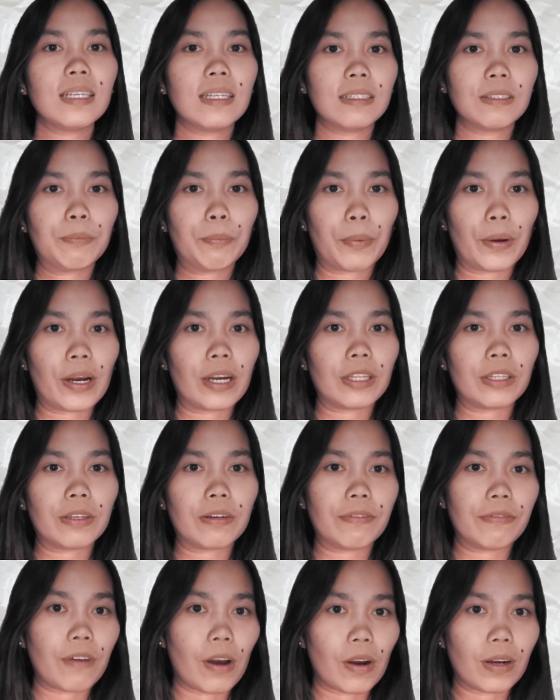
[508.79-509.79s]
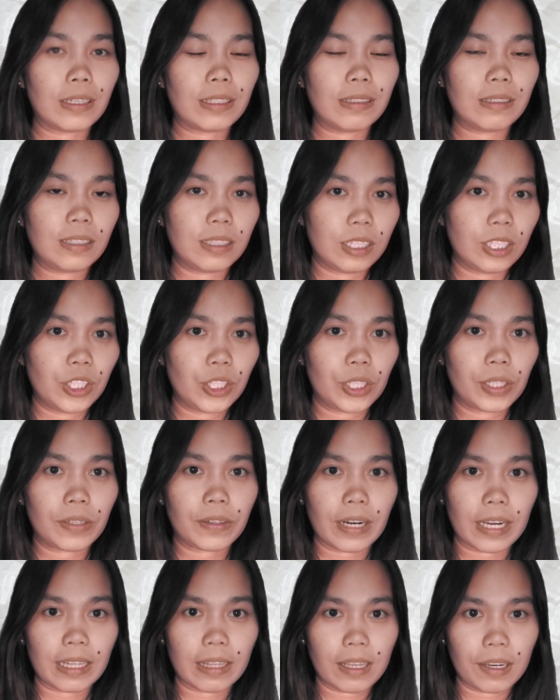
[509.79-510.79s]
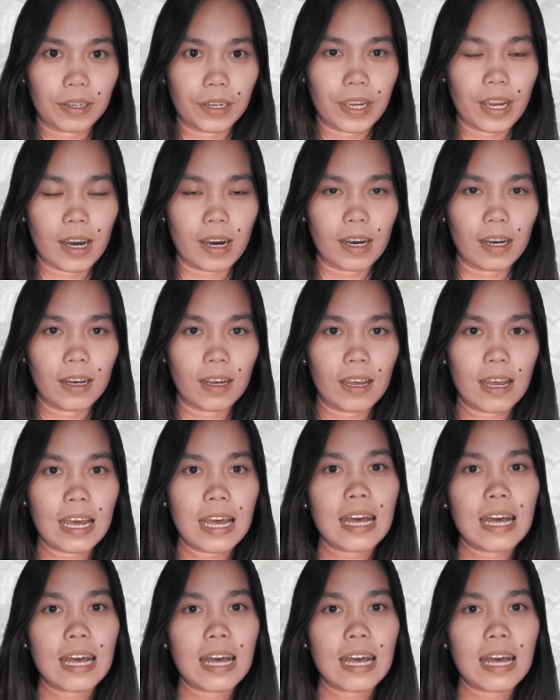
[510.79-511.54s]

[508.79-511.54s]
is part of our decision criteria.